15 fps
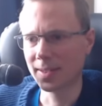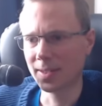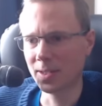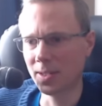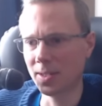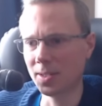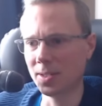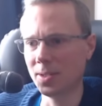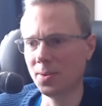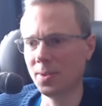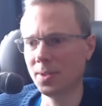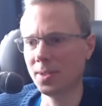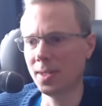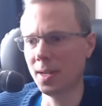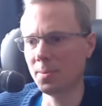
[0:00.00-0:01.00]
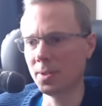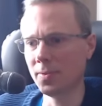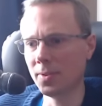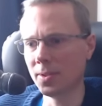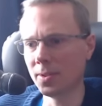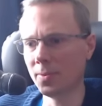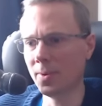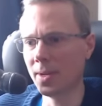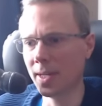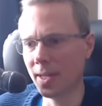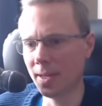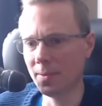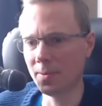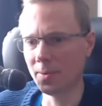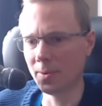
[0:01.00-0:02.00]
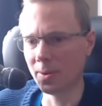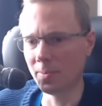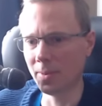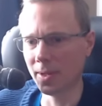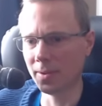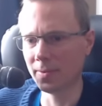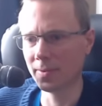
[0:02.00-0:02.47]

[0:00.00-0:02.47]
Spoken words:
It's 200 damage if you got 1k or above.